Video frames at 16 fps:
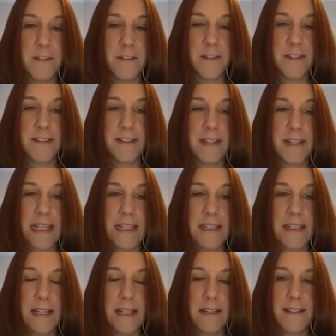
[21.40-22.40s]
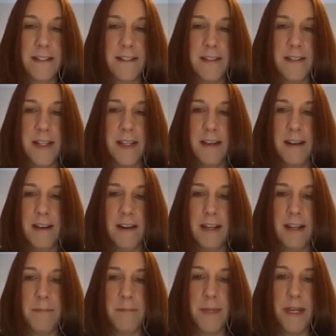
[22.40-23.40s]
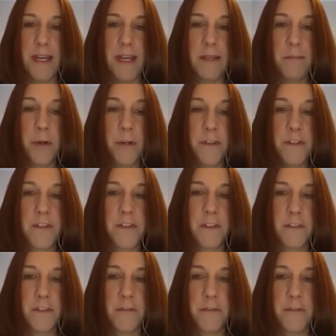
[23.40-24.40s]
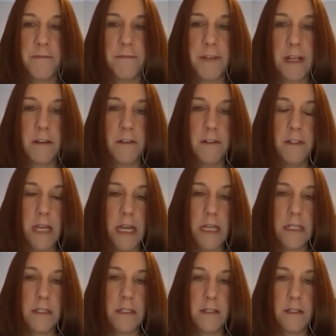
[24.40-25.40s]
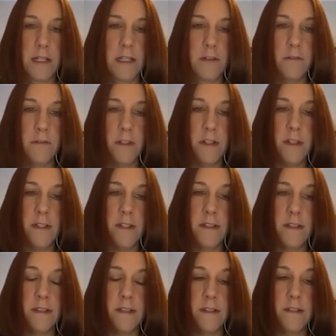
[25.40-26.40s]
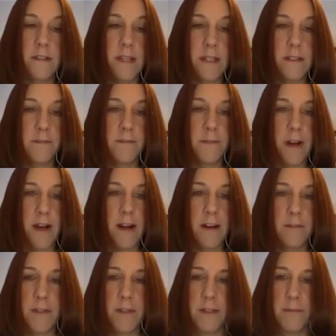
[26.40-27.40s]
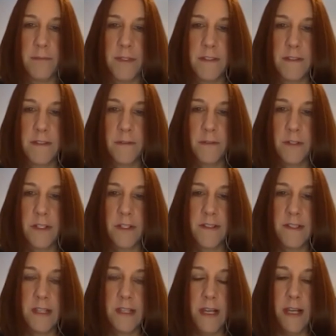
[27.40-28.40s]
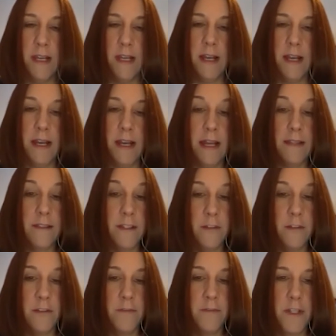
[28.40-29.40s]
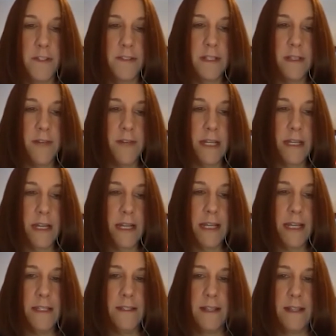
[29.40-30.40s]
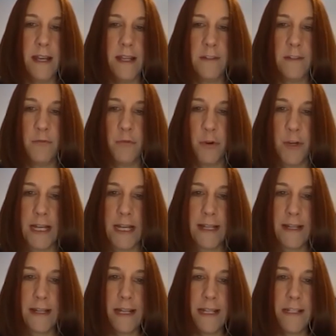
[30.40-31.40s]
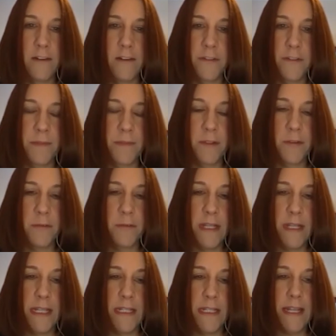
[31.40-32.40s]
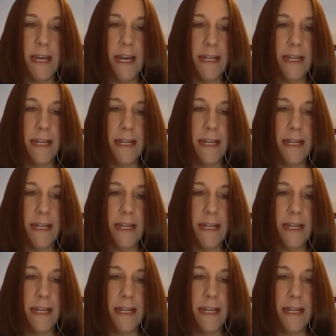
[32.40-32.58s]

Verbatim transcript: Dr. Celine Gallagher. I'm a postdoctoral fellow and clinical nurse at the Centre for Heart Rhythm Disorders uh, at the University of Adelaide and Royal Adelaide Hospital in